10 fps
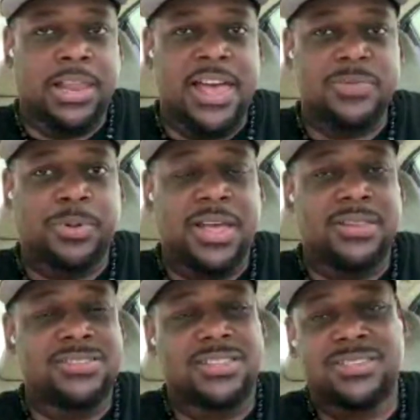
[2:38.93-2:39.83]
last
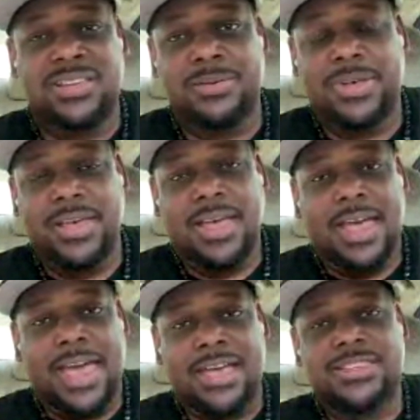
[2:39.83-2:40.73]
play, and just the team
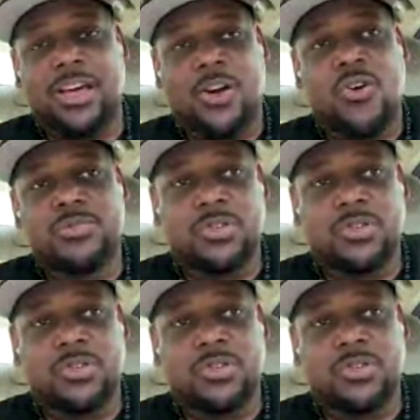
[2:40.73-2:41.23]
as a whole.